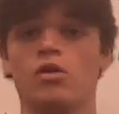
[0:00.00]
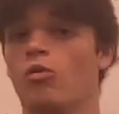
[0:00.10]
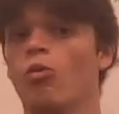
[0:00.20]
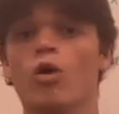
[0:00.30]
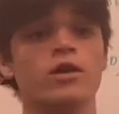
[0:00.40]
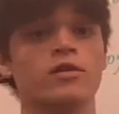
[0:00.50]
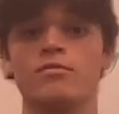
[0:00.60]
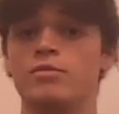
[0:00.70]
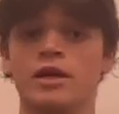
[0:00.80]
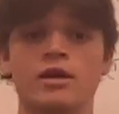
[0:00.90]
One of
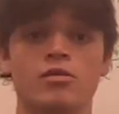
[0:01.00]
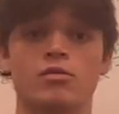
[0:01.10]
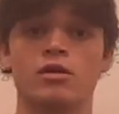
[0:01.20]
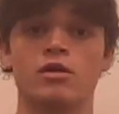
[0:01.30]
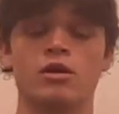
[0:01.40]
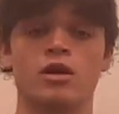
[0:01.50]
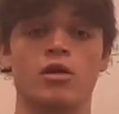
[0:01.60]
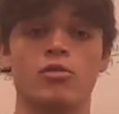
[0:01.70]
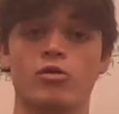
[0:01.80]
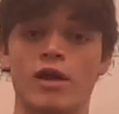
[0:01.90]
them being
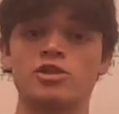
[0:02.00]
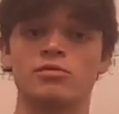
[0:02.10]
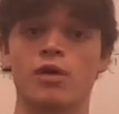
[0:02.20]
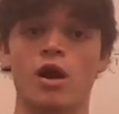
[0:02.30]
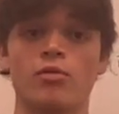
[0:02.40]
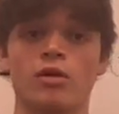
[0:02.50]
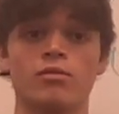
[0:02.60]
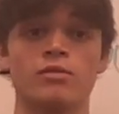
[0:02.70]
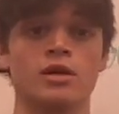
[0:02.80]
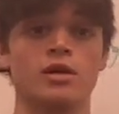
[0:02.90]
a regression
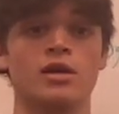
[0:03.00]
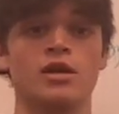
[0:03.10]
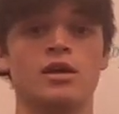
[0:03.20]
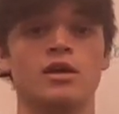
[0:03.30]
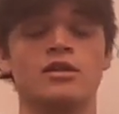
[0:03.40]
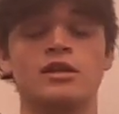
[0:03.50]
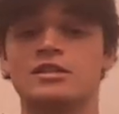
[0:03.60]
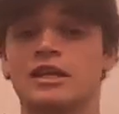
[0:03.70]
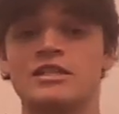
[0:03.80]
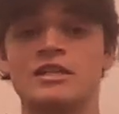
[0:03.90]
problem, things
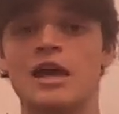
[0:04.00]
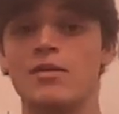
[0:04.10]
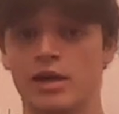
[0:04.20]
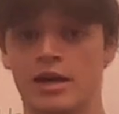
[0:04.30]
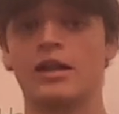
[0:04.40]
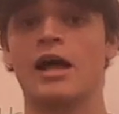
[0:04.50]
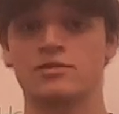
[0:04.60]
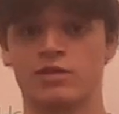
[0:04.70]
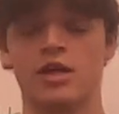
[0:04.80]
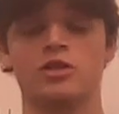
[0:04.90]
like today being a
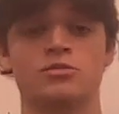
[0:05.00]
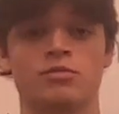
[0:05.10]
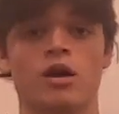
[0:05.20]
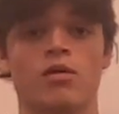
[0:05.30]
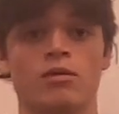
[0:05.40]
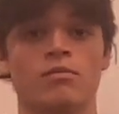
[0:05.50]
classification problem.